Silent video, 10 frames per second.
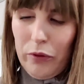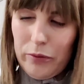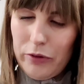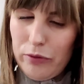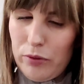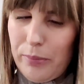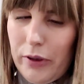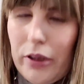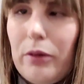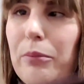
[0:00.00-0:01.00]
Well, there is
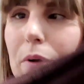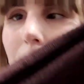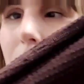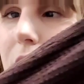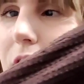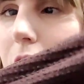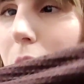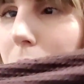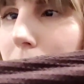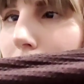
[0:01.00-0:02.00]
ribbing, but only
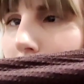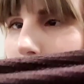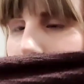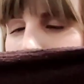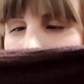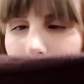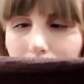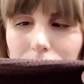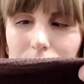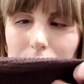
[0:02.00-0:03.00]
down kind of
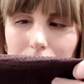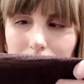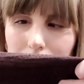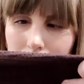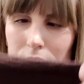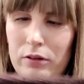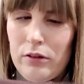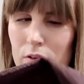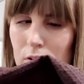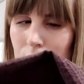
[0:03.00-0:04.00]
second half of the leg,
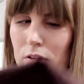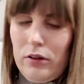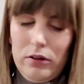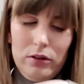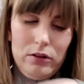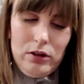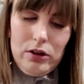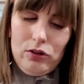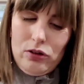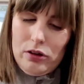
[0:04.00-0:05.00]

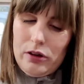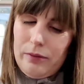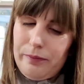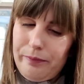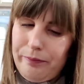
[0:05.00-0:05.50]
actually.